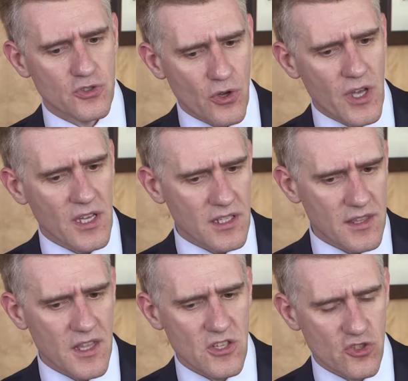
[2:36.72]
doing
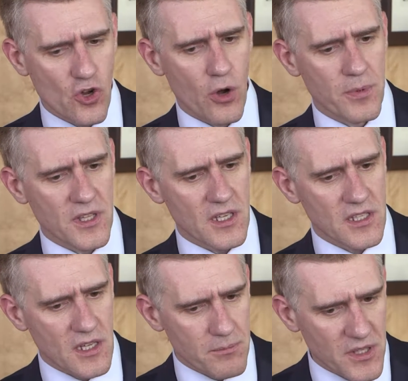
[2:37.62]
this job
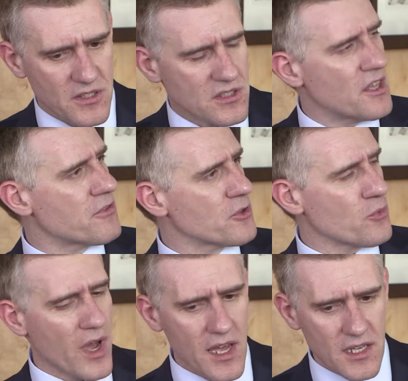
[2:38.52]
in a bit different
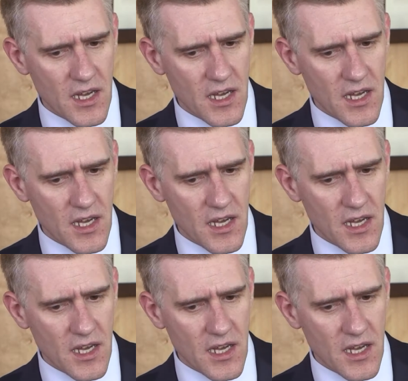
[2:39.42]
way,